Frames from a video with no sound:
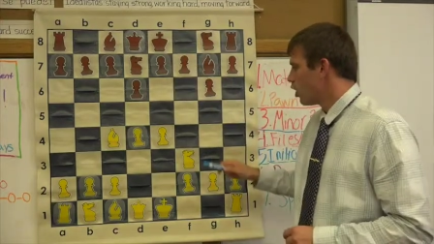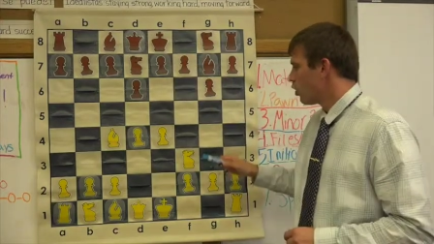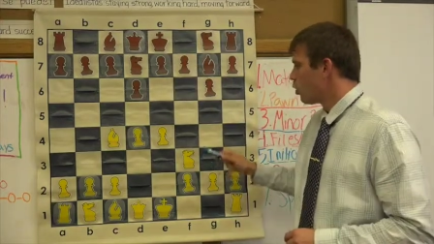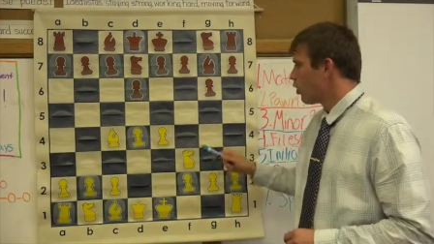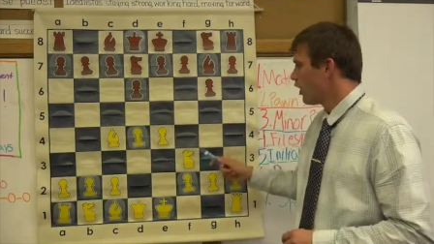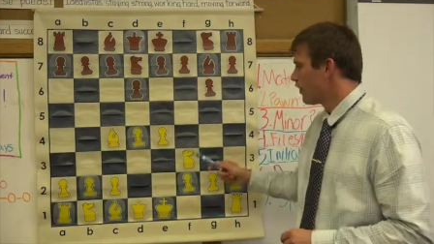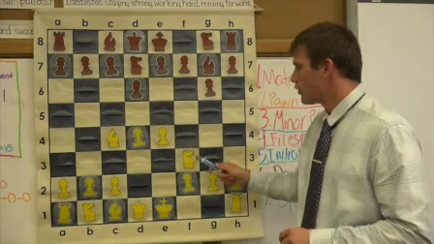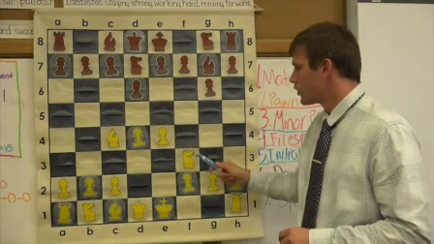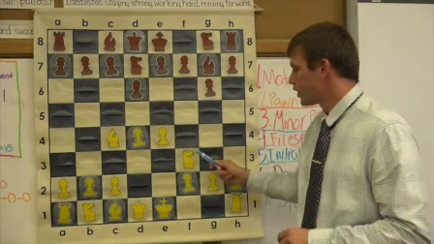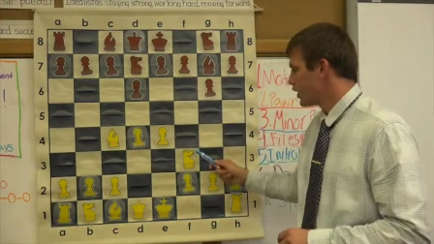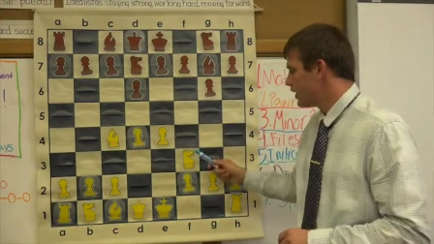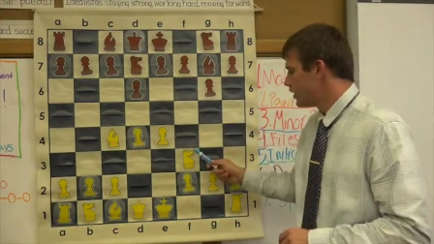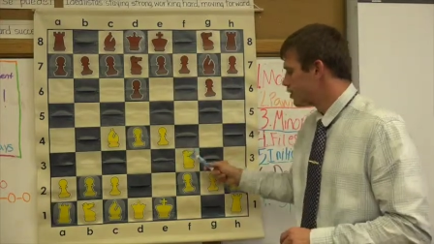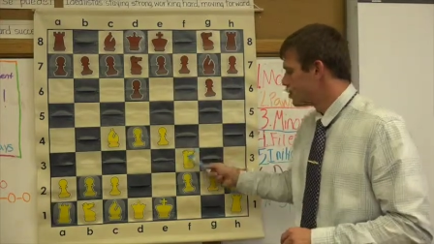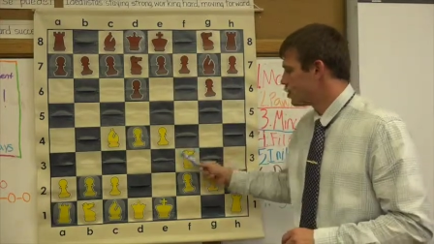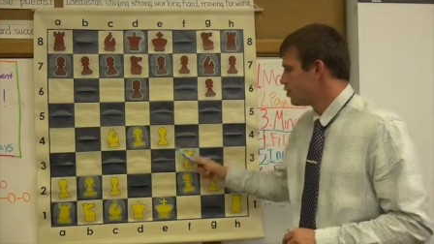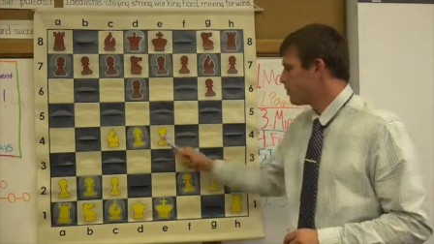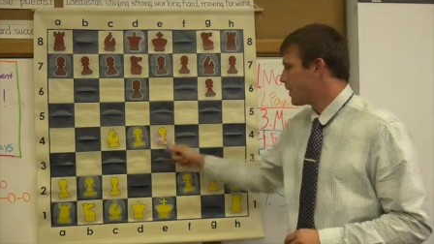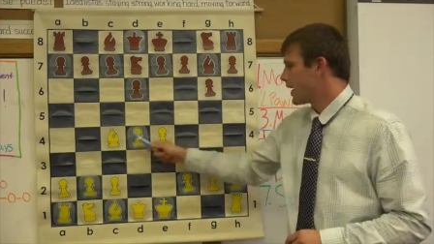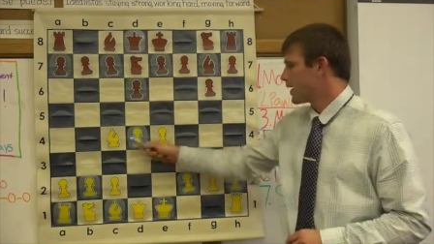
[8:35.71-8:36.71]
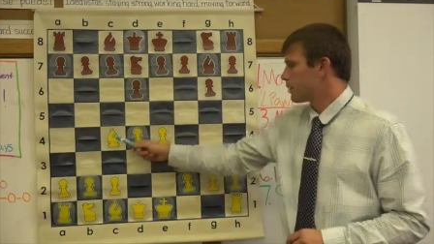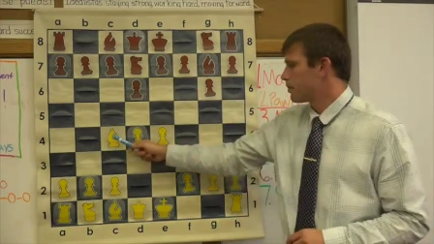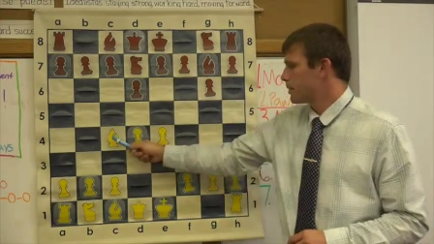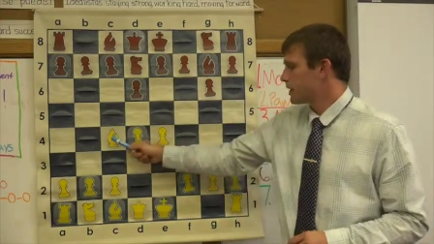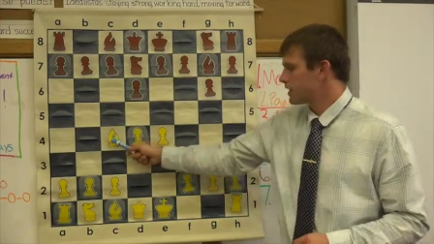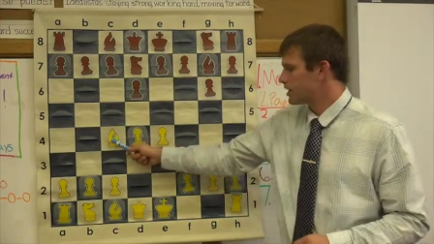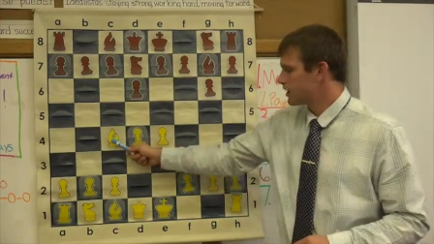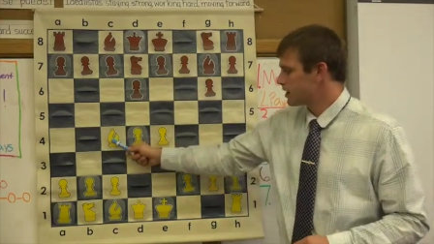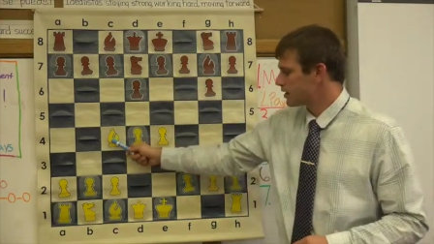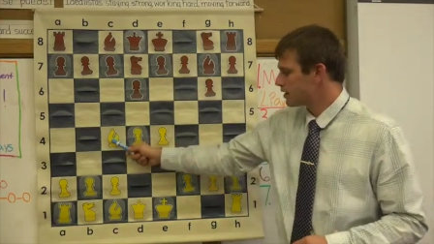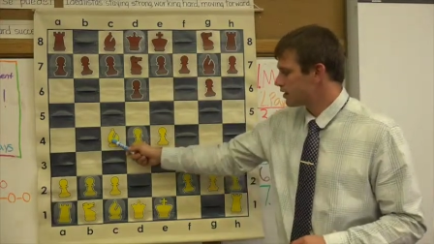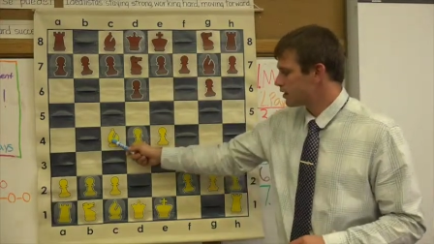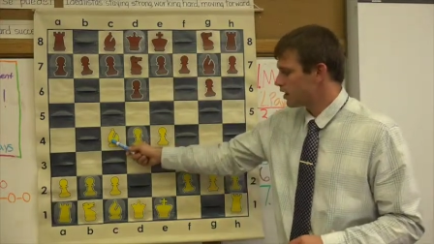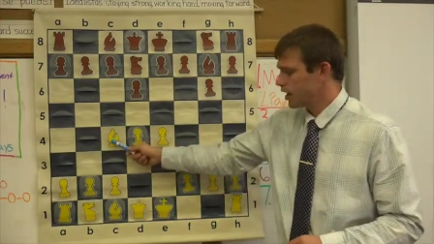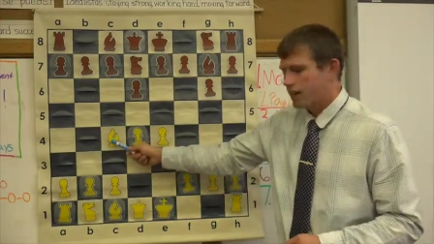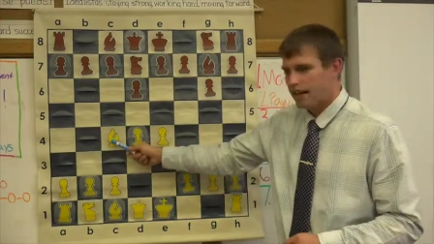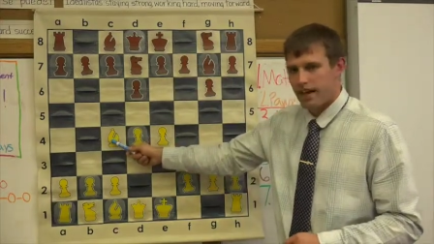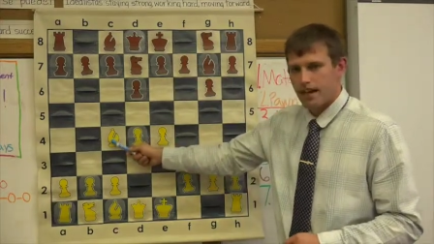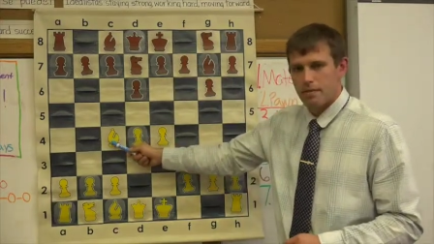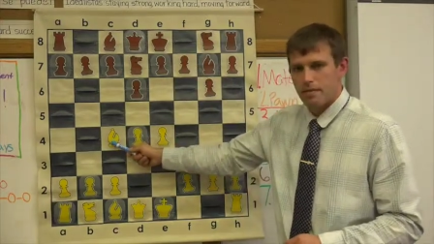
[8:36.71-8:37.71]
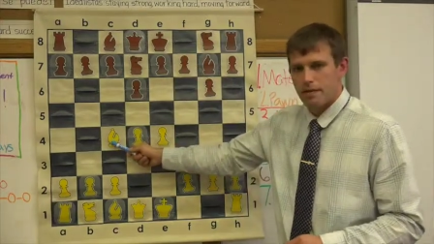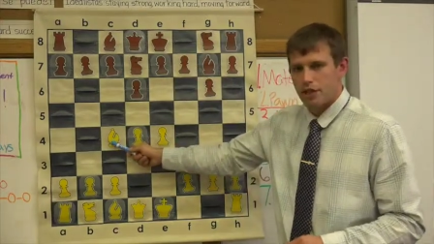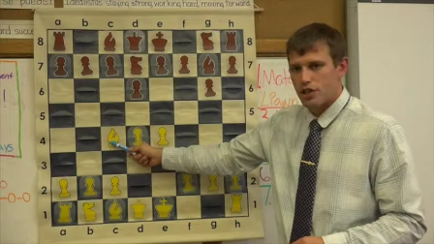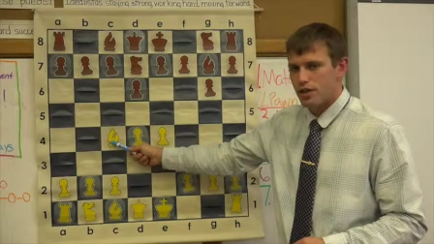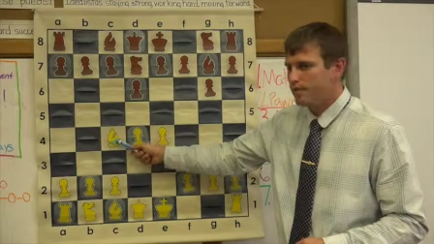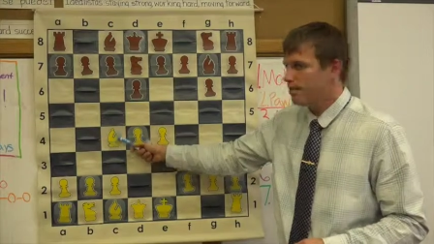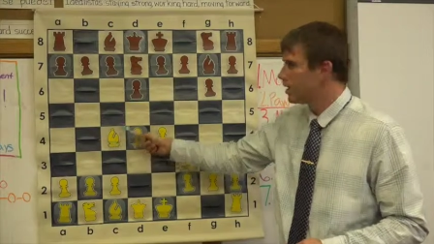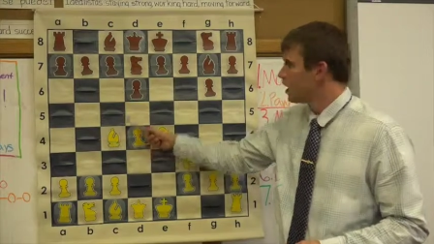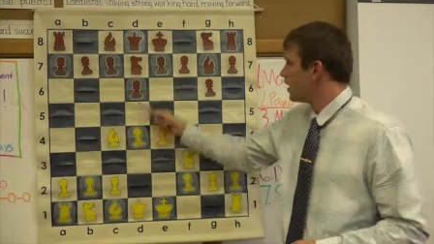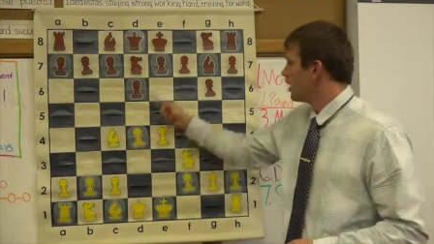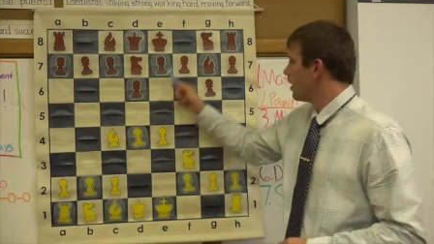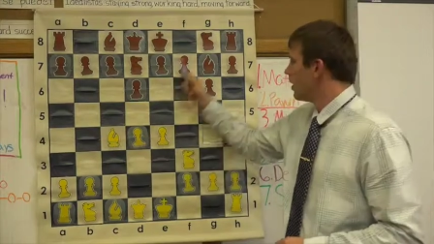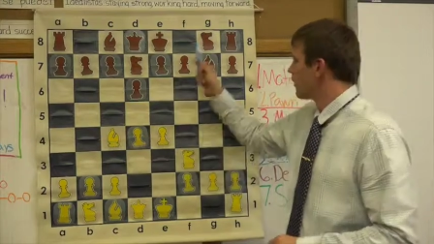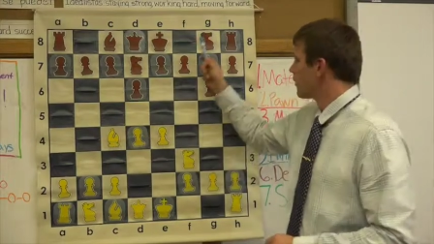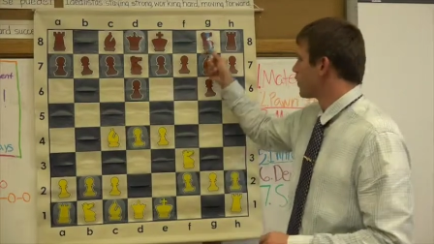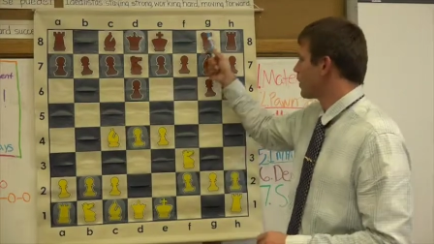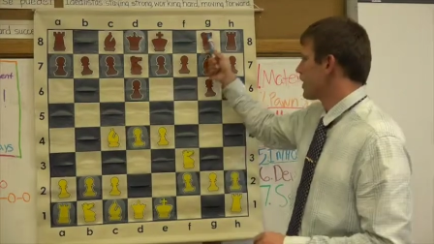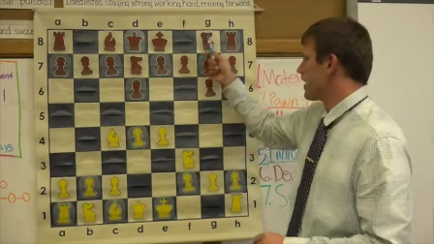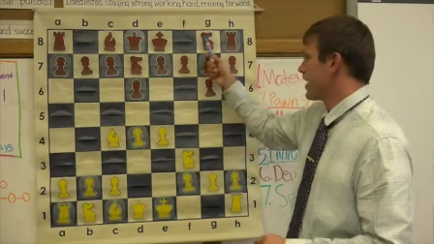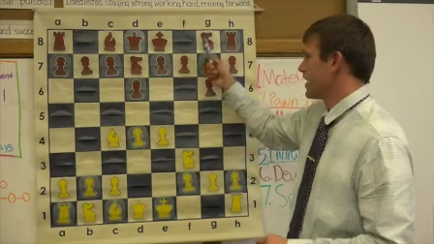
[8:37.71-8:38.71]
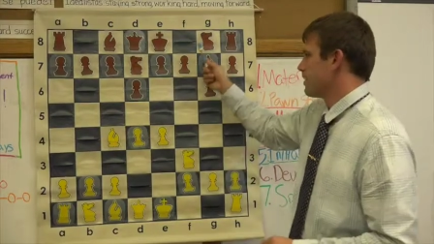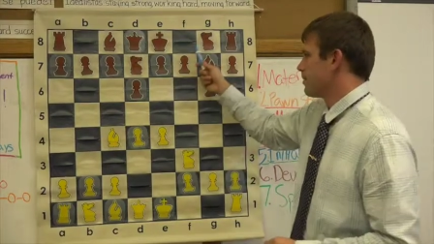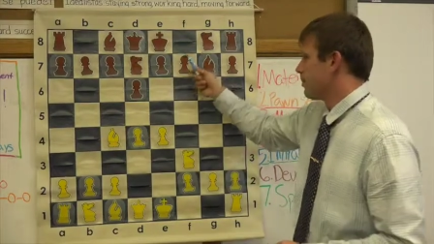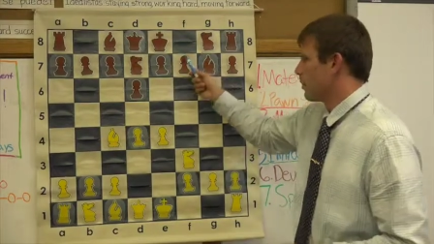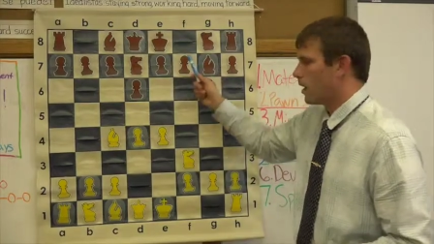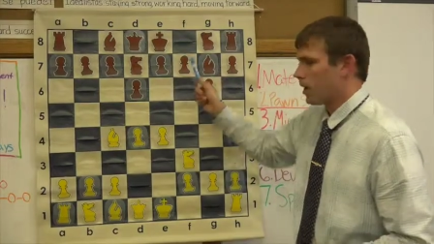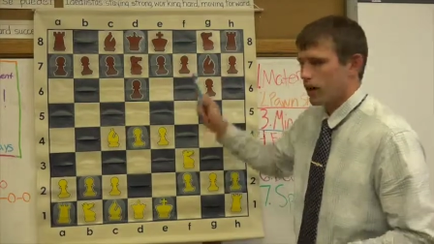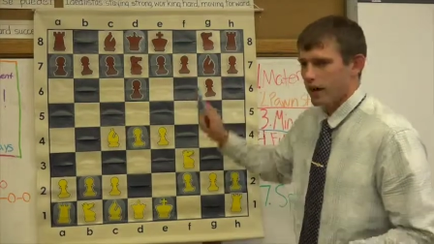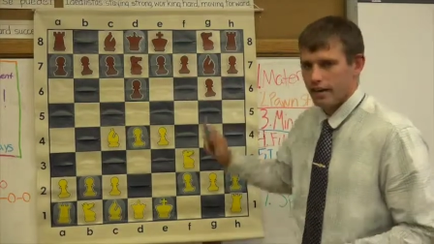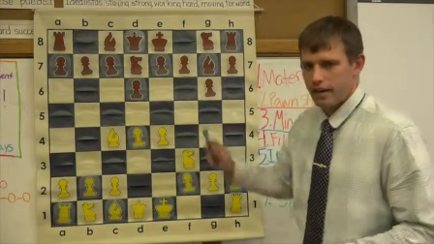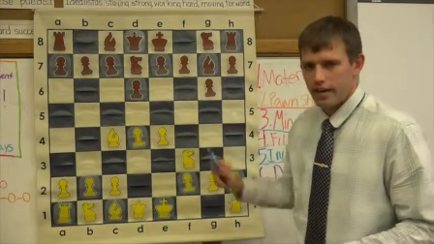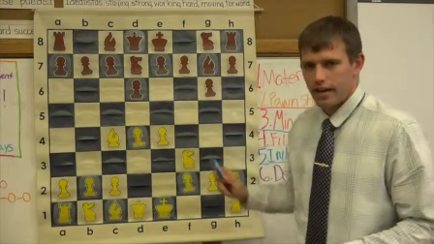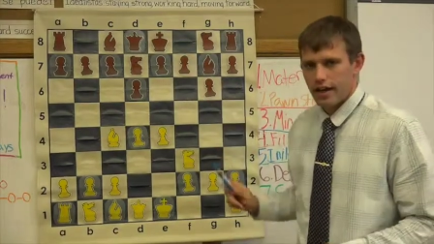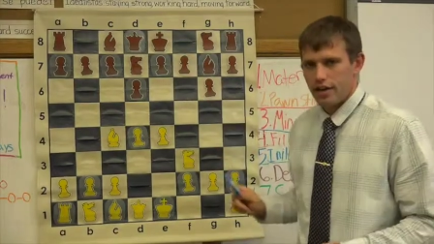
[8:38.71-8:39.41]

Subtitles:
we'll have traded 2 minor pieces, a knight and bishop, for a knight and a pawn.